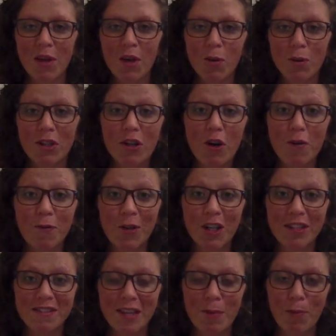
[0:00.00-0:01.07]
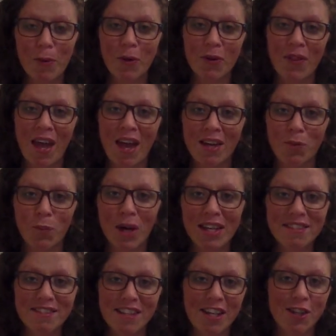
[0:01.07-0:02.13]
We know, for example, that
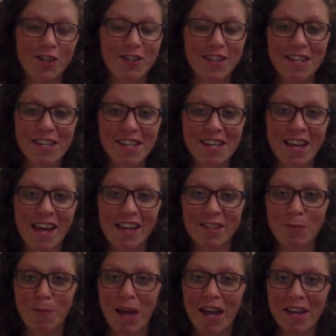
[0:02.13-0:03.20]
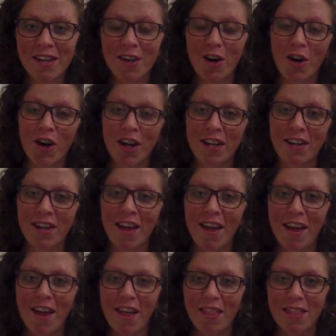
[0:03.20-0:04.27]
West Center City has been on
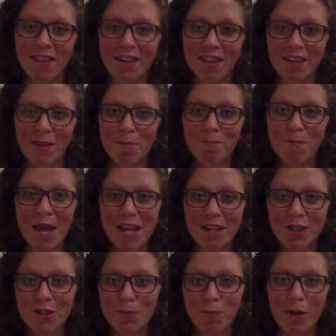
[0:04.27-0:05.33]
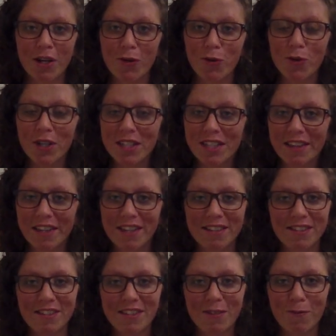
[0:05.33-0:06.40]
the mayor's priority
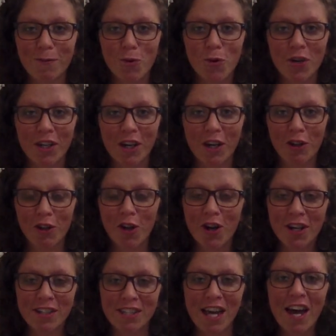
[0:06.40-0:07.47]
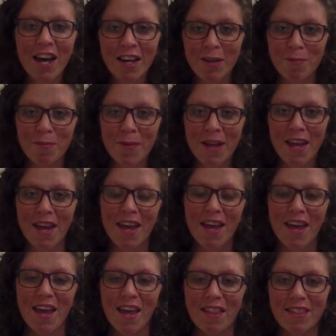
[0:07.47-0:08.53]
list for a long time,
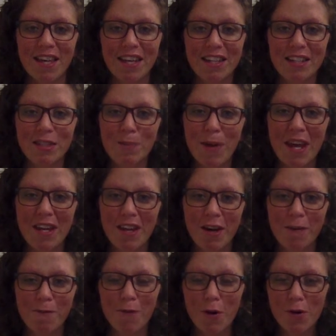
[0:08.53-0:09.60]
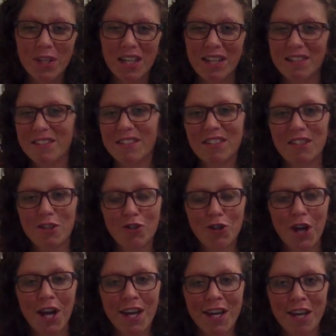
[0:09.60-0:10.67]
that it's been a focus to
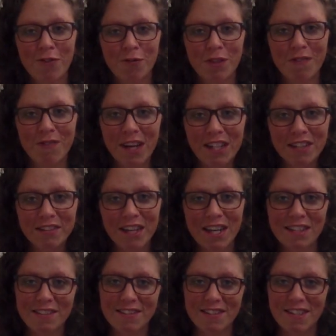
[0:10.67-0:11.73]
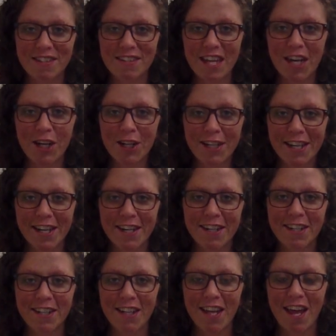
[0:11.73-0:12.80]
try and revitalize this area,
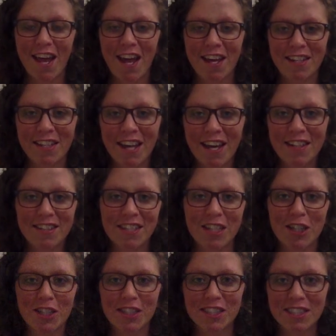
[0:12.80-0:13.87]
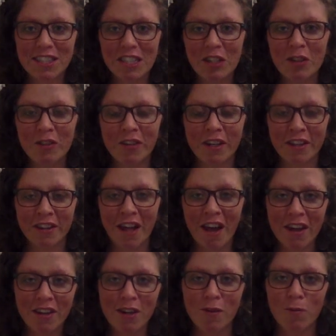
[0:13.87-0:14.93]
and yet there is still a
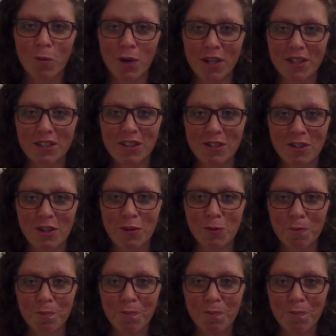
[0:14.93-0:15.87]
lot of work to do.